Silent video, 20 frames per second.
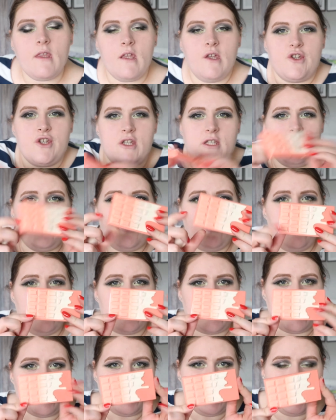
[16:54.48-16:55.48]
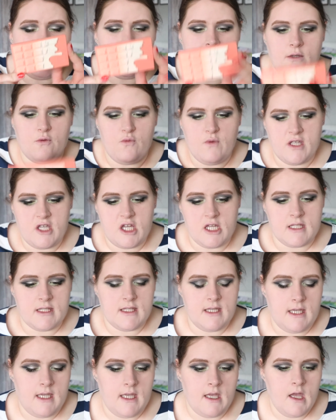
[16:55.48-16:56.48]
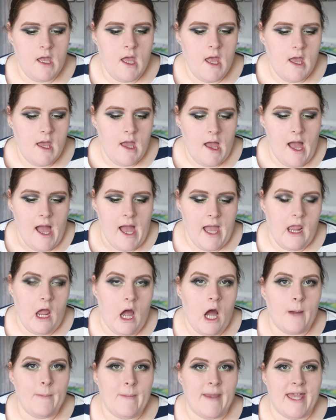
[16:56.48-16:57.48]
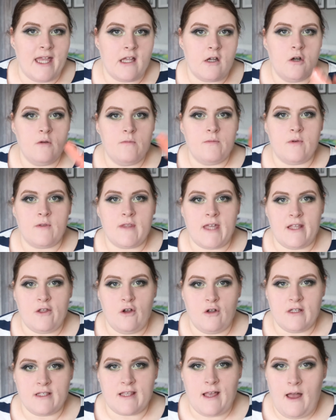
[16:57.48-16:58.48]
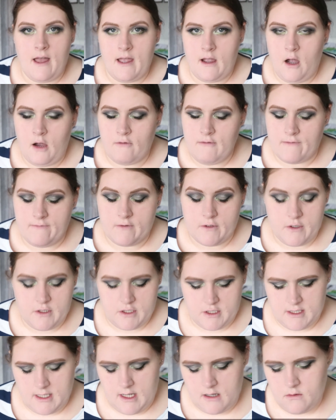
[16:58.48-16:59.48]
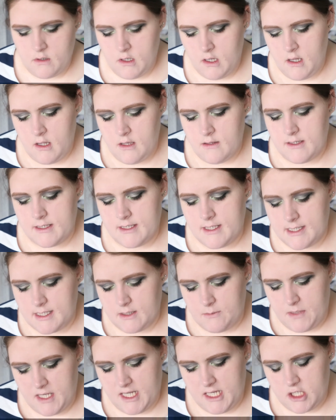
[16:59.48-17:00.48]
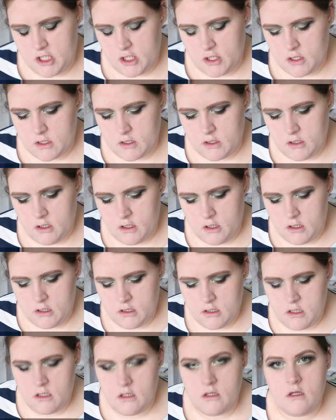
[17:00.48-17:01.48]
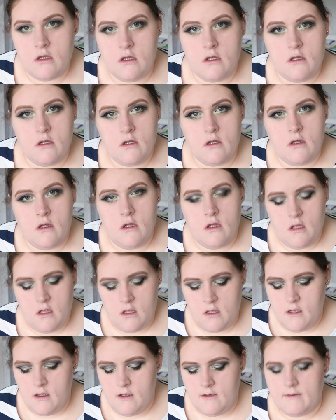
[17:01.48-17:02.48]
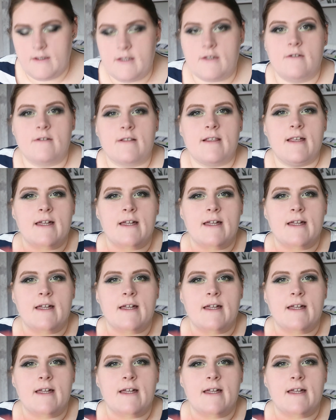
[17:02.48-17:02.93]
she chose this, which is the I Heart Makeup, but they're known as I Heart Revolution now. This is the Peach and Glow, which looks